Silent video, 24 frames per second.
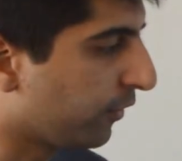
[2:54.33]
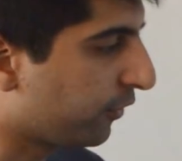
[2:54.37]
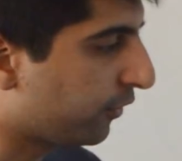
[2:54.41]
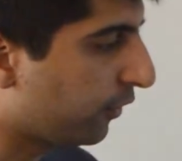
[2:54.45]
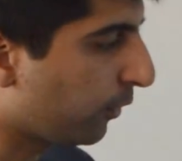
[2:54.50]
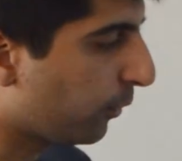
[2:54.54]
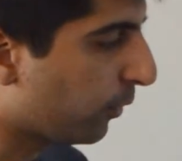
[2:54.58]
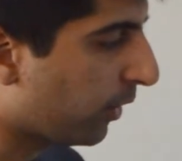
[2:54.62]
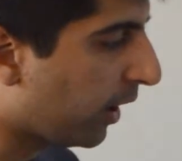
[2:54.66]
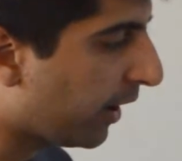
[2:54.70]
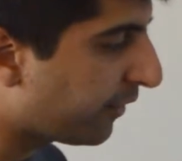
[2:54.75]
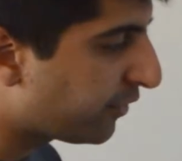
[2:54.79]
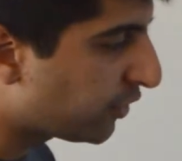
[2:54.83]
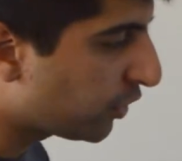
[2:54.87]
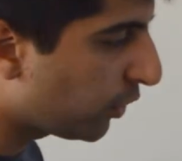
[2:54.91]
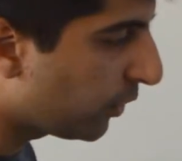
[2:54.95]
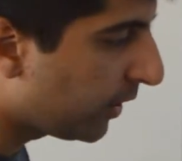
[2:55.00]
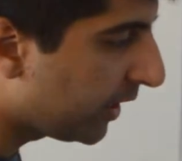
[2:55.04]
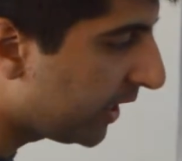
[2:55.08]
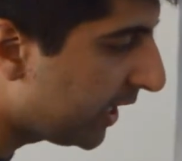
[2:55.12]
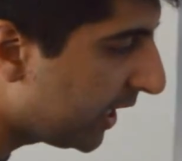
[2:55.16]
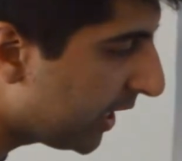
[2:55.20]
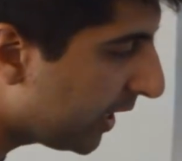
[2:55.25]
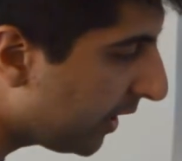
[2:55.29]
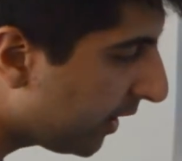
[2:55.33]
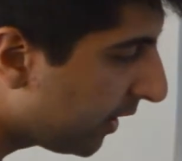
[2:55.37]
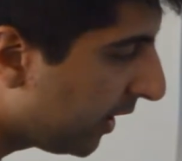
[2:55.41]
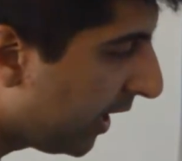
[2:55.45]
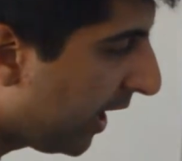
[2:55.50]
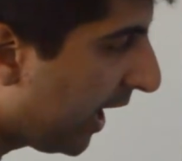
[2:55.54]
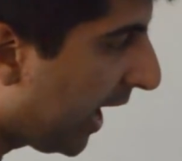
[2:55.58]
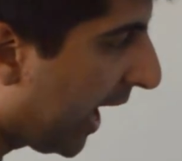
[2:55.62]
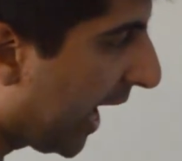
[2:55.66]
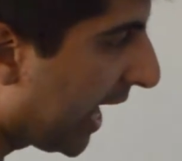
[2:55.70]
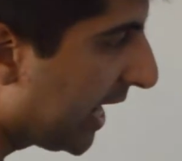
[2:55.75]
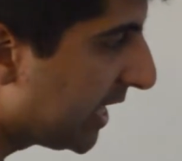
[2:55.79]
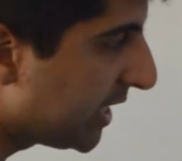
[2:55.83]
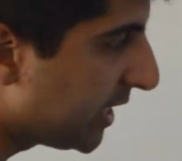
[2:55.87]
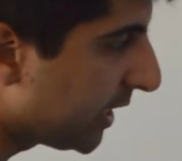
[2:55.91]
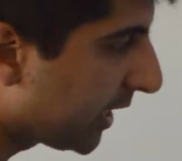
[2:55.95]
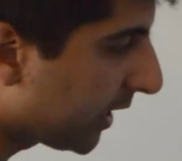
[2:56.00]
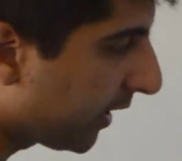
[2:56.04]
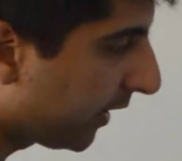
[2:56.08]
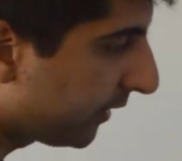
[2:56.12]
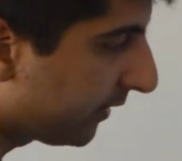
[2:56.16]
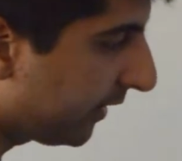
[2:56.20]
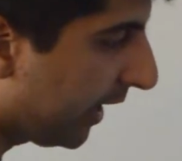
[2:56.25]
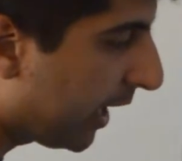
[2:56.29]
So where I've shown here, AD
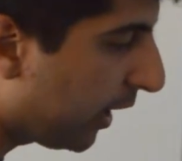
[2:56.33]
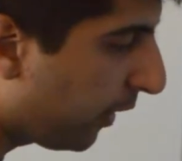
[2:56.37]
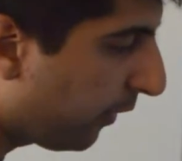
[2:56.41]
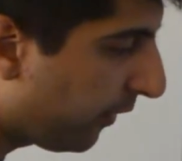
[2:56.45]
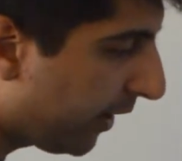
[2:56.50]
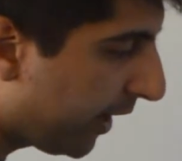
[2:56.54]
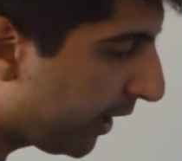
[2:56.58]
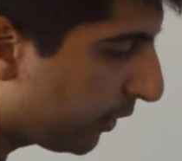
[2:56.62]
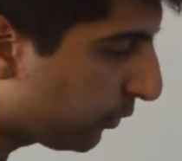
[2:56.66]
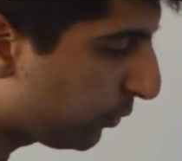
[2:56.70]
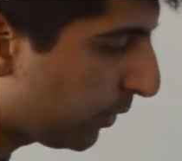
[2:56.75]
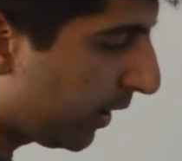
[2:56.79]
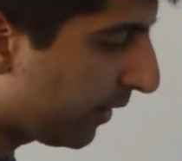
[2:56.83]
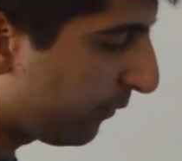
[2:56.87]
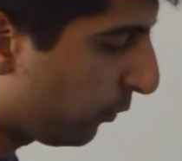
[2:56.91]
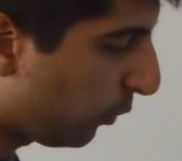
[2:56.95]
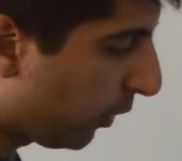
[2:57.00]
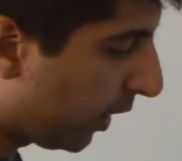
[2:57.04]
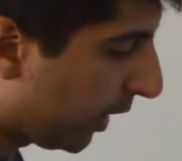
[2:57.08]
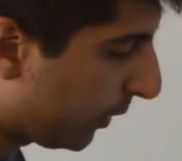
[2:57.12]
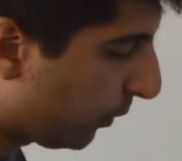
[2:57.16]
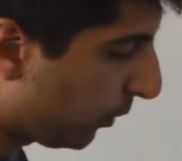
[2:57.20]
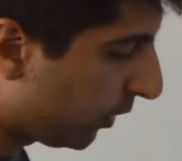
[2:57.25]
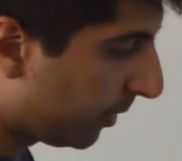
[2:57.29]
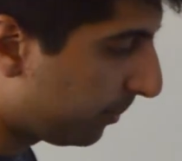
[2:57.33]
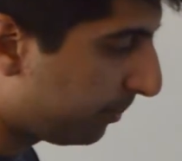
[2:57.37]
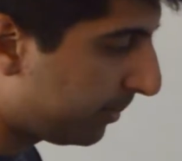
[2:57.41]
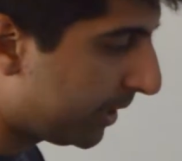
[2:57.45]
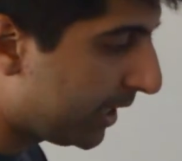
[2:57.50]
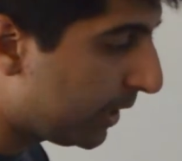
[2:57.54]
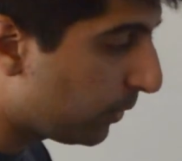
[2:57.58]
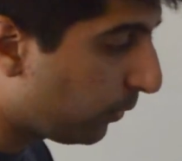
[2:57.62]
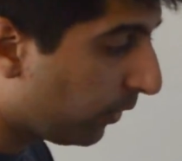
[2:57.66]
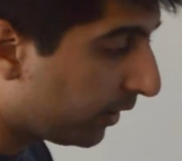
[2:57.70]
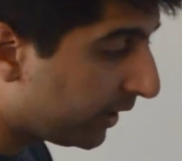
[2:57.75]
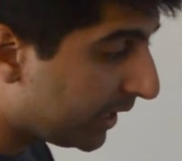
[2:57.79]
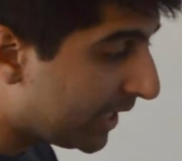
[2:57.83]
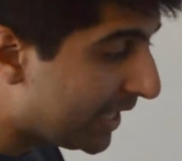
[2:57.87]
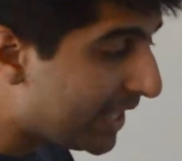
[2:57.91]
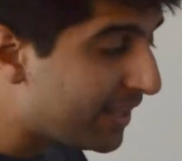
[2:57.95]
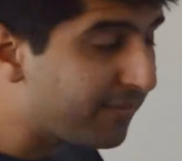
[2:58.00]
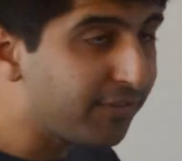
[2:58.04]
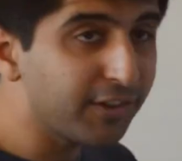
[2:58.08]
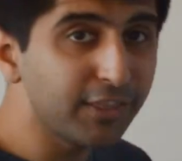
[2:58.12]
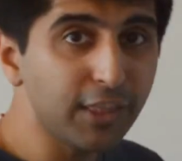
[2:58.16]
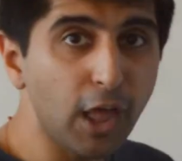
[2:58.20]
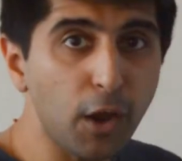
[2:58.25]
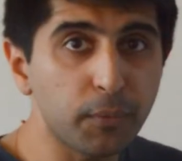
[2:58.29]
cuts LRAS, we have Y1 and P1,
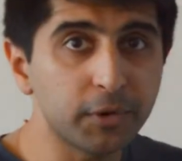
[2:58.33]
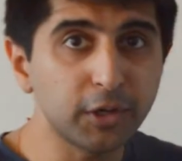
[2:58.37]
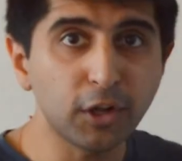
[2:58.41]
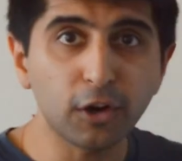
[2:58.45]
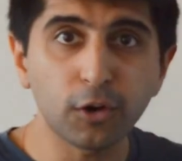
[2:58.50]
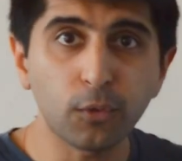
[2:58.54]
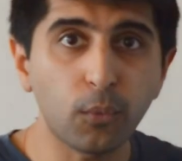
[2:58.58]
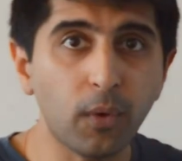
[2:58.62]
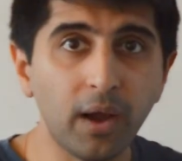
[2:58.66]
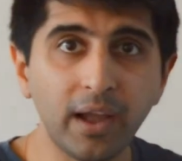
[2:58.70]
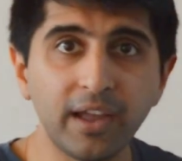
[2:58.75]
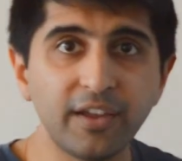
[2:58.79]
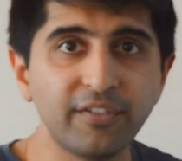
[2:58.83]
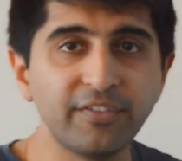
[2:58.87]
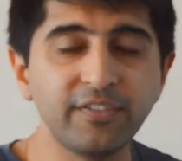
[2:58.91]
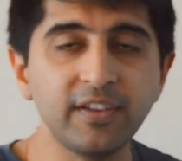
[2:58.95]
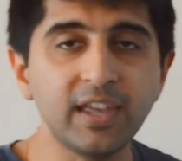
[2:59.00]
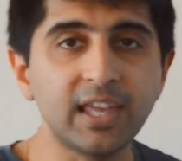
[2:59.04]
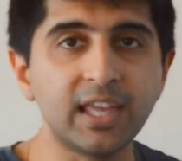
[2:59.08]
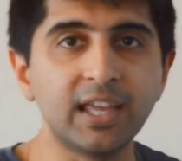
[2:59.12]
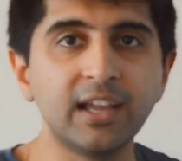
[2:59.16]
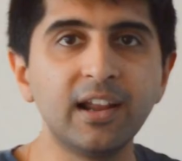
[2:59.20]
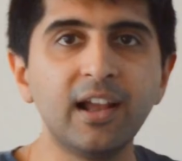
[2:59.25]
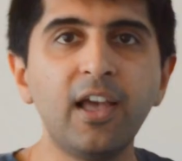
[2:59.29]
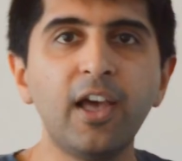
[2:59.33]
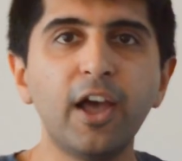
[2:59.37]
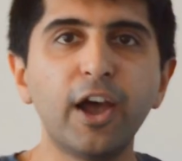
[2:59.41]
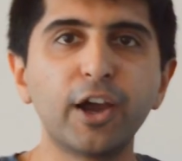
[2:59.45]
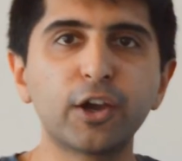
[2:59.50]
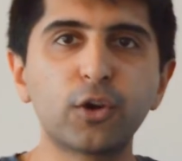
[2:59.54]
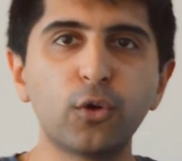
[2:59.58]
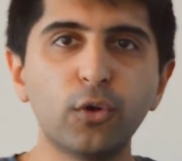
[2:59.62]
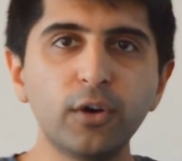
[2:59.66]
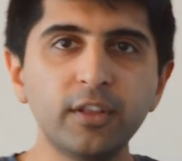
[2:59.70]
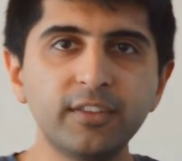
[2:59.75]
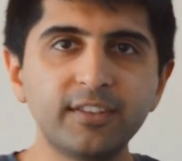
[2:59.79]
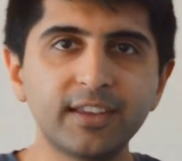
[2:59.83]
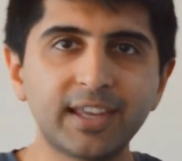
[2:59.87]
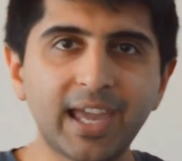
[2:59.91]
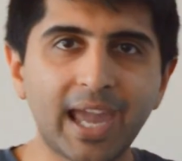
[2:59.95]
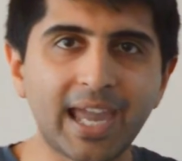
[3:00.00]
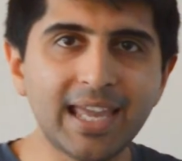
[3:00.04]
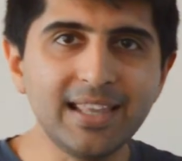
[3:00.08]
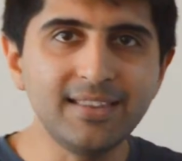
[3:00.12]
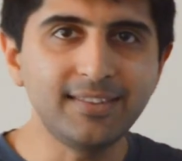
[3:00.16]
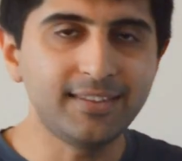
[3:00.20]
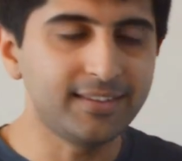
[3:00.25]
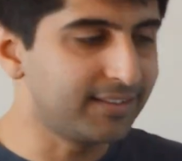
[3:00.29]
even though we're not at YFE, according to
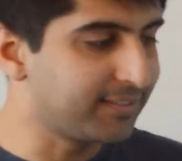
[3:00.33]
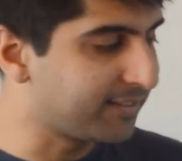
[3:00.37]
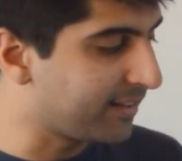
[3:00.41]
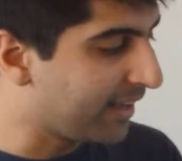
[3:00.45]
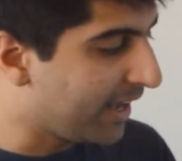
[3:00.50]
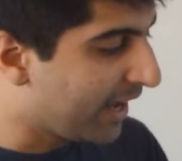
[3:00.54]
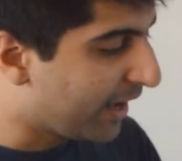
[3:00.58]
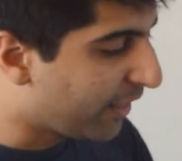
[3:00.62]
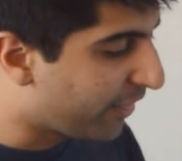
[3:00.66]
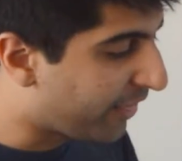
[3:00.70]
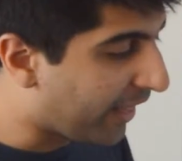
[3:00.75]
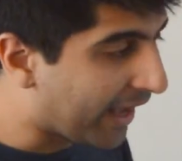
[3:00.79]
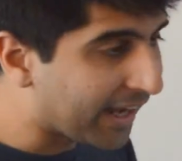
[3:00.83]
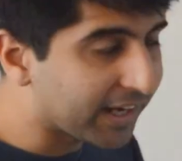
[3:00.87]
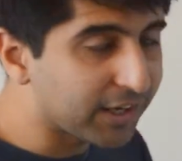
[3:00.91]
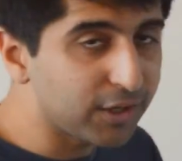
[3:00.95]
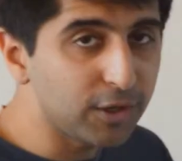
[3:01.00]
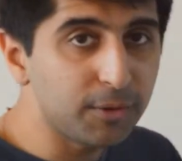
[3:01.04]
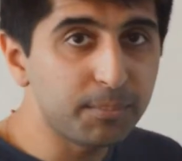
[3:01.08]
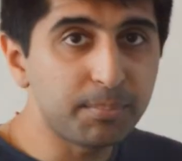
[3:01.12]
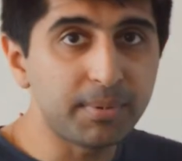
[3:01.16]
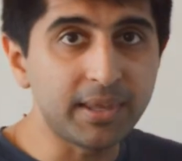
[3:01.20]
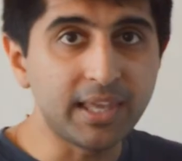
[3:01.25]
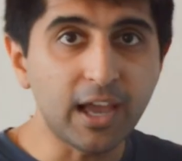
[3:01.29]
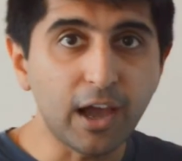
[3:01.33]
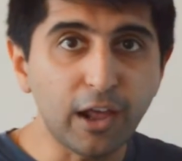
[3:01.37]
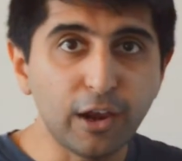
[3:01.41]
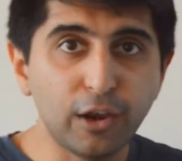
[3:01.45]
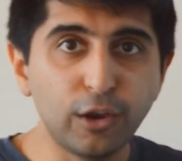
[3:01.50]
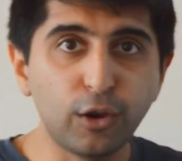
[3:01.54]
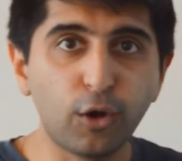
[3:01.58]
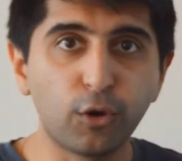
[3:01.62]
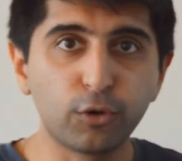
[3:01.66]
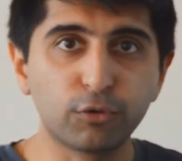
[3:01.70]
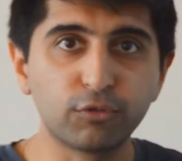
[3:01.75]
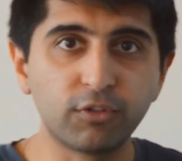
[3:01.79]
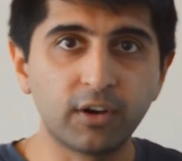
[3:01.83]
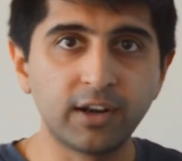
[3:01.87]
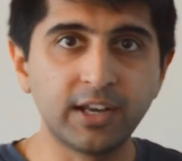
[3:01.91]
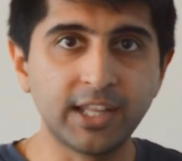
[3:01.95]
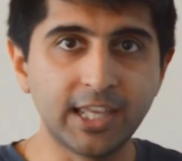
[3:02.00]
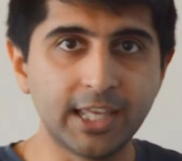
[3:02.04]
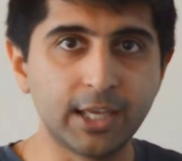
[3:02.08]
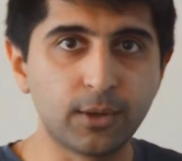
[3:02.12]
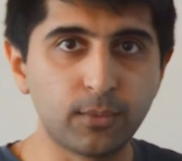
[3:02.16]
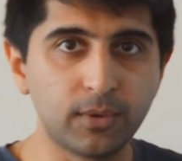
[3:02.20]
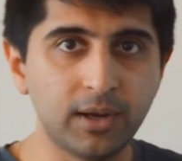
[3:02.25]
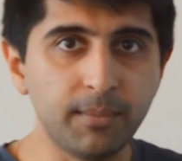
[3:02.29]
Keynesians, that could be a long-run
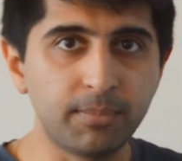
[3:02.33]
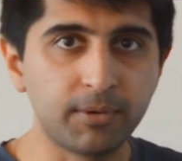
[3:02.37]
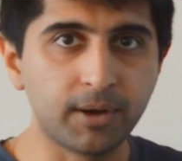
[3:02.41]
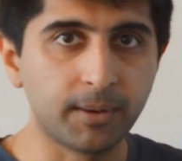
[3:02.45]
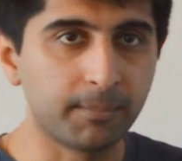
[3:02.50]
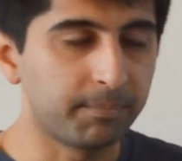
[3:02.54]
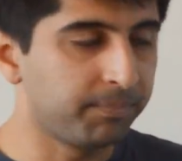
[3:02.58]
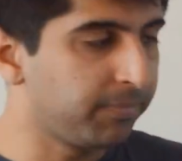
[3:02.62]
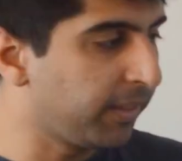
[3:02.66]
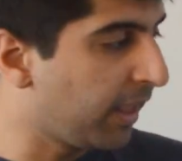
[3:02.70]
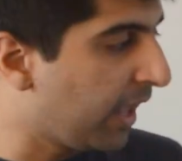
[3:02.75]
equilibrium.